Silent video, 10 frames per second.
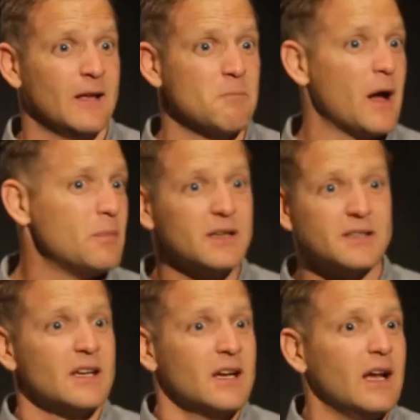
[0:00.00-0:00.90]
Maybe
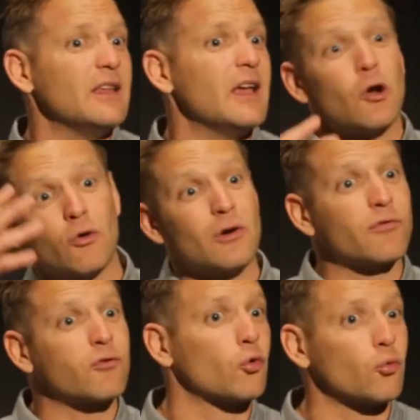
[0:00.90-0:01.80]
it's in the area
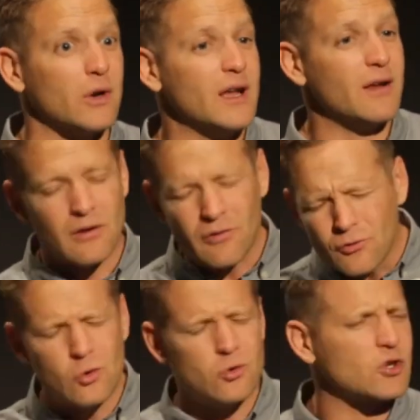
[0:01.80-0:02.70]
of career, your
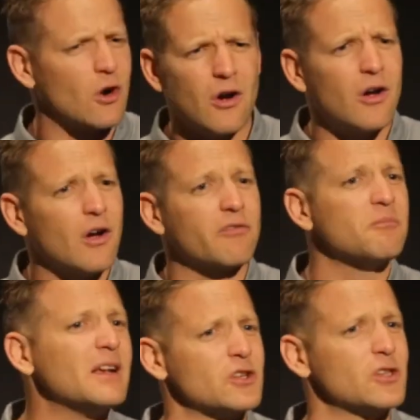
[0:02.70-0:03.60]
future. I've
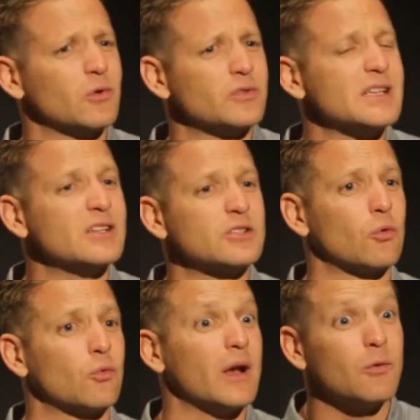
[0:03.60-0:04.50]
mentioned those things
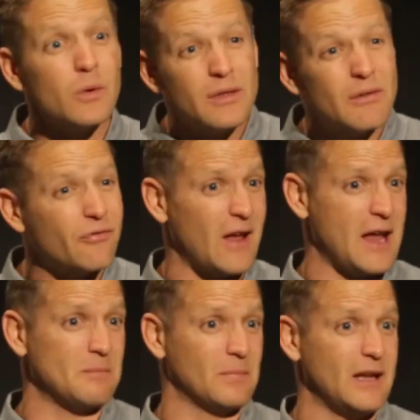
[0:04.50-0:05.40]
already. With your
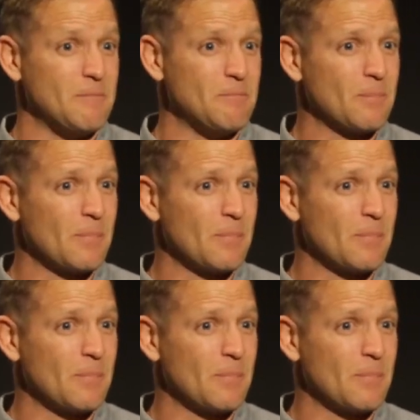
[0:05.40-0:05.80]
family.